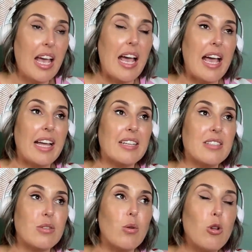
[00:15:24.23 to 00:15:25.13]

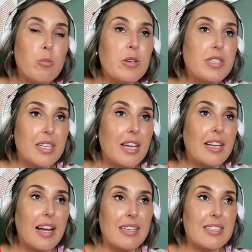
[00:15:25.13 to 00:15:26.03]
And almost an
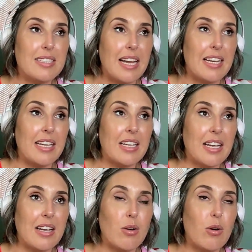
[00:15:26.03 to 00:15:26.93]
understanding
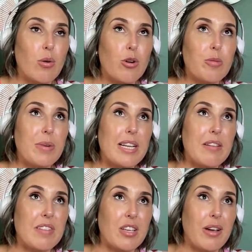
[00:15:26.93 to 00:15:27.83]
or a
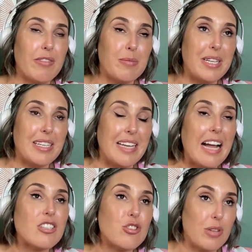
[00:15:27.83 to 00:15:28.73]
belief that you have to be
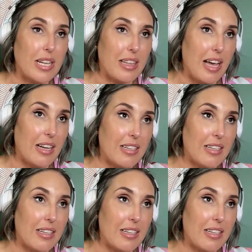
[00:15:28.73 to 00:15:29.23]
naturally that.